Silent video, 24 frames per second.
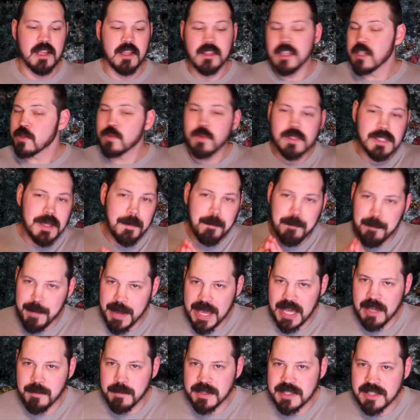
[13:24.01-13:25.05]
This was a
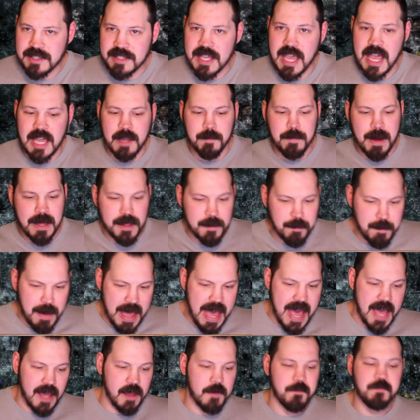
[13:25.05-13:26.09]
big mistake by the
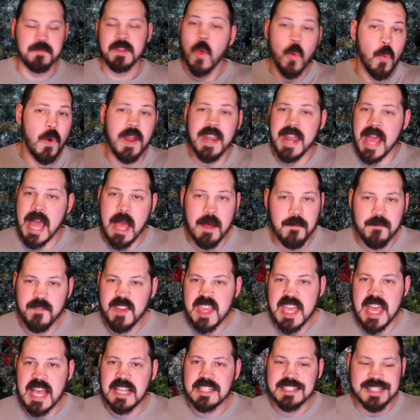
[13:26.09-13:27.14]
Pack. When
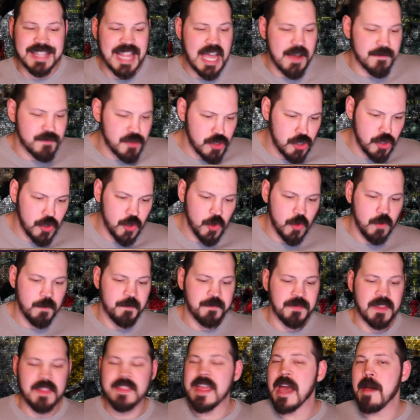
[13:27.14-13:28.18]
MVS left too,
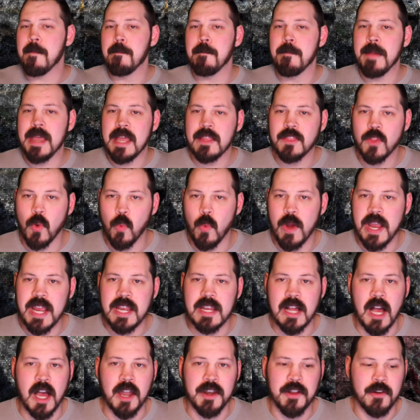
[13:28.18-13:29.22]
that made the
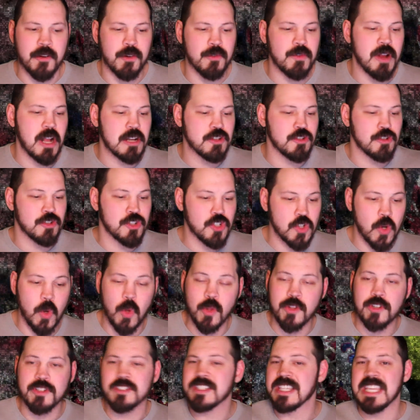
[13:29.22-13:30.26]
weight on Aaron Rodgers'
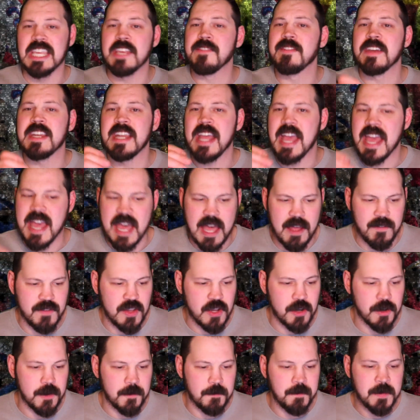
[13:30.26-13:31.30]
shoulders even
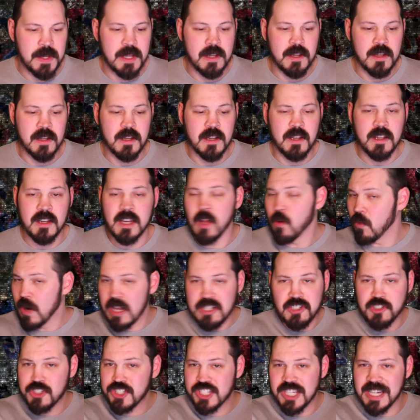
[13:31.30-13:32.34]
heavier. Now,
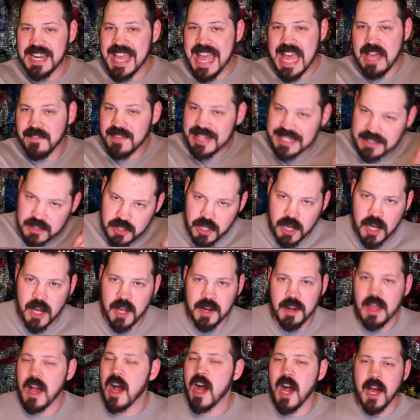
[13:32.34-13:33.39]
Rodgers is going to have a
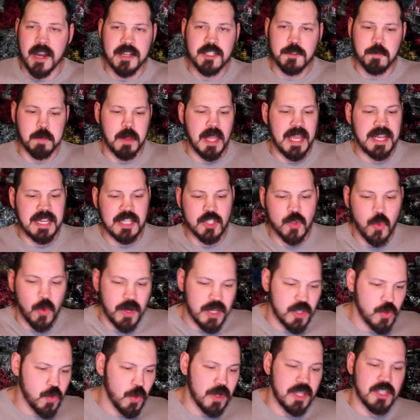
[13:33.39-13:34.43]
ton on his plate in
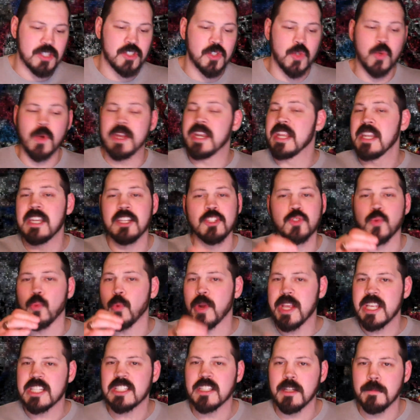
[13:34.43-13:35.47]
2022, and it is
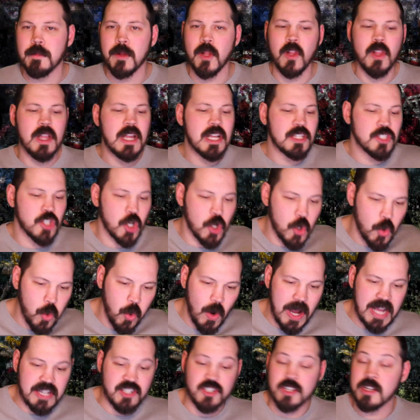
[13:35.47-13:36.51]
reasonable to
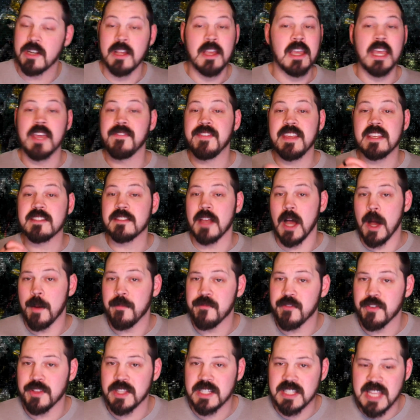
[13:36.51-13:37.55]
question if he is
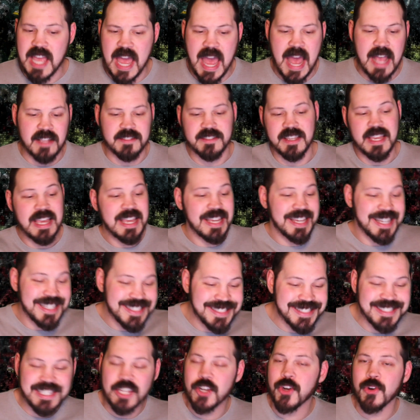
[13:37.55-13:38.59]
up for the task,
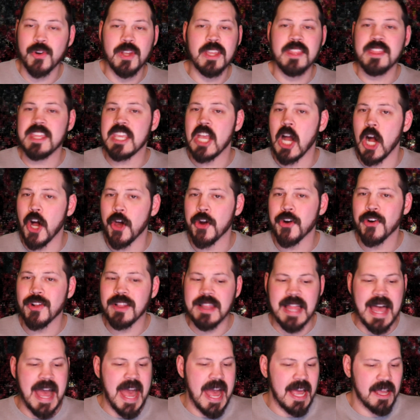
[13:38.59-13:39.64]
considering the utter
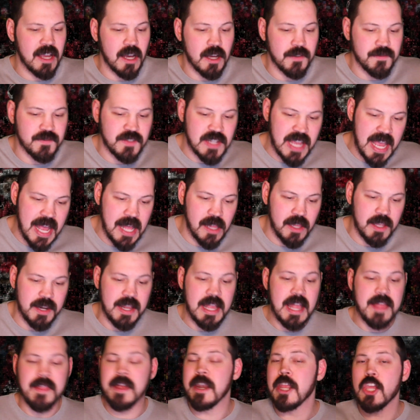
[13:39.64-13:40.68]
lack of talent
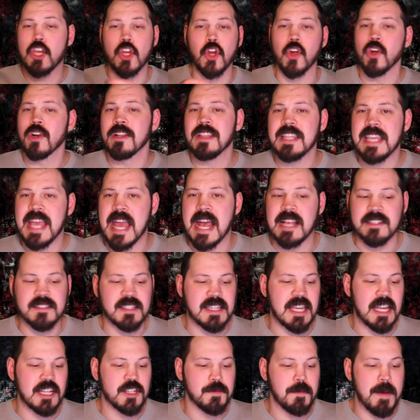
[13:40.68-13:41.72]
that he currently has to
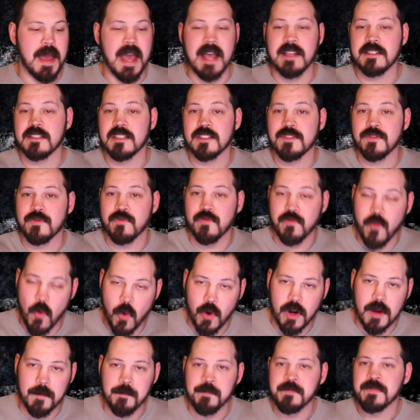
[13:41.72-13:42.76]
catch passes
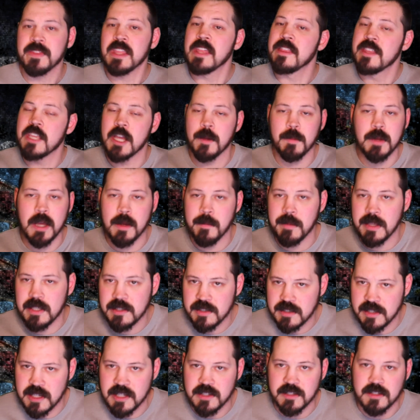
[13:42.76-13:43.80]
for him in the upcoming
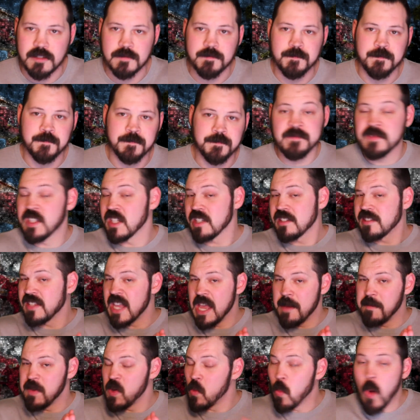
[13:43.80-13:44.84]
season. The
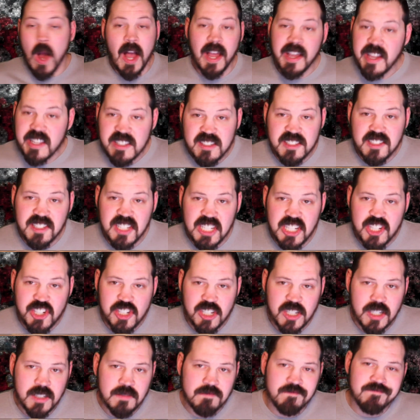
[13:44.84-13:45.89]
Sammy Watkins
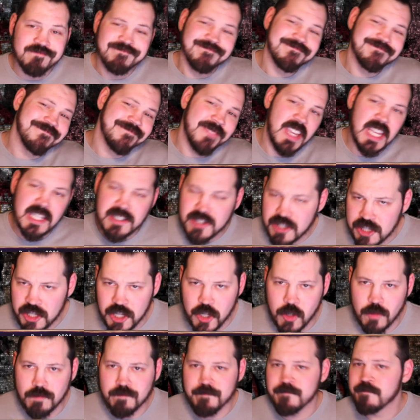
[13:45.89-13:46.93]
edition, it's
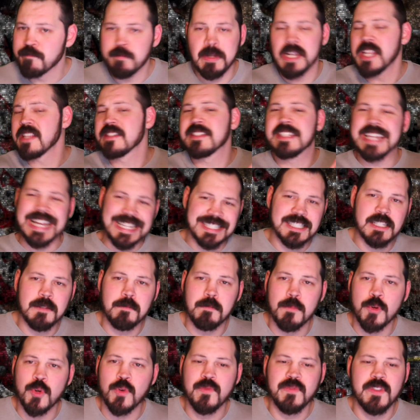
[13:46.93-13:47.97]
cute, but it doesn't
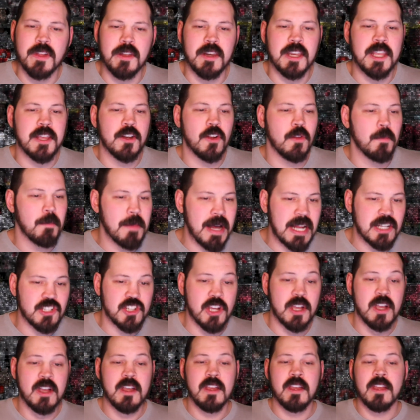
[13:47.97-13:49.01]
move the needle
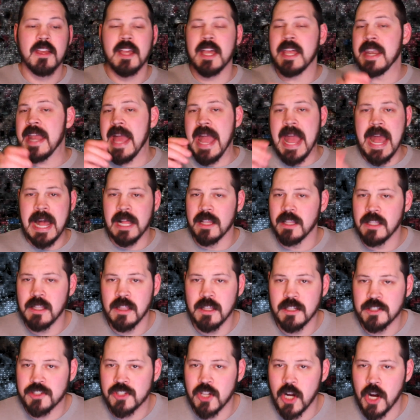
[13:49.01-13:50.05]
much, and Allen
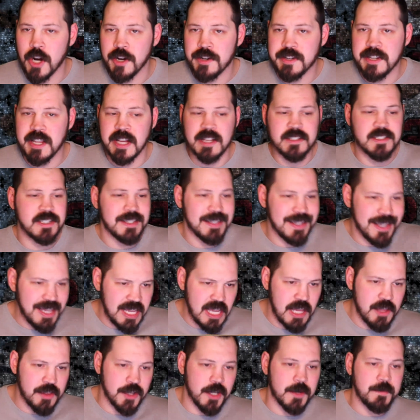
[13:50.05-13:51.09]
Lazard doesn't
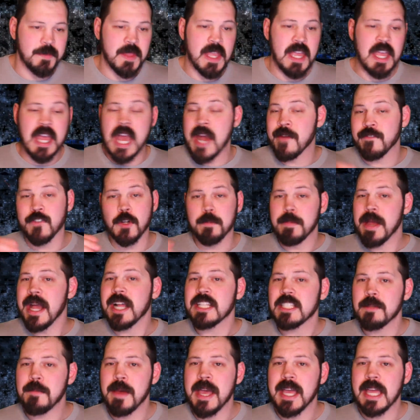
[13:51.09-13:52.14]
either. After
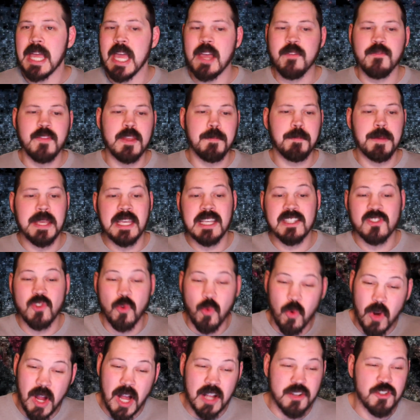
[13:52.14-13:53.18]
back-to-back
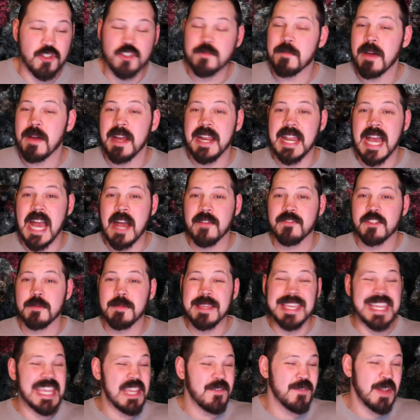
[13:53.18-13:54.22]
MVPs, Rodgers might have to be
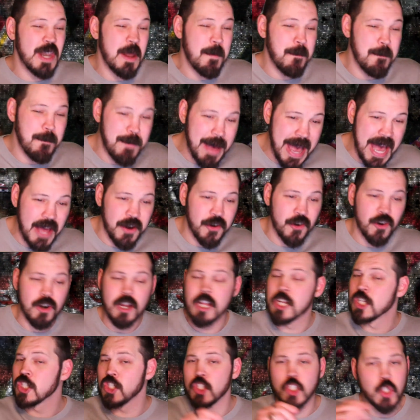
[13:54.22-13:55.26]
even better,
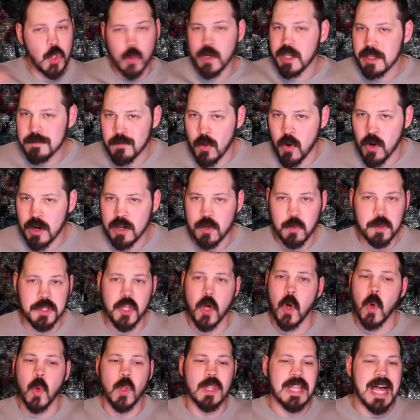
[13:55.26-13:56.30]
doing more with a
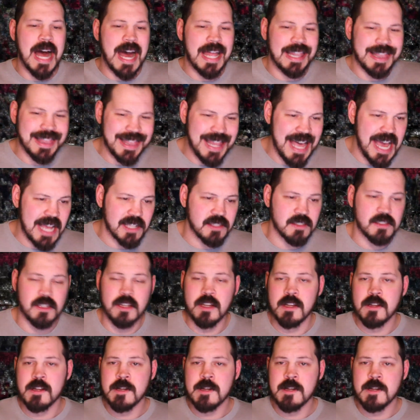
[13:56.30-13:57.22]
whole lot less.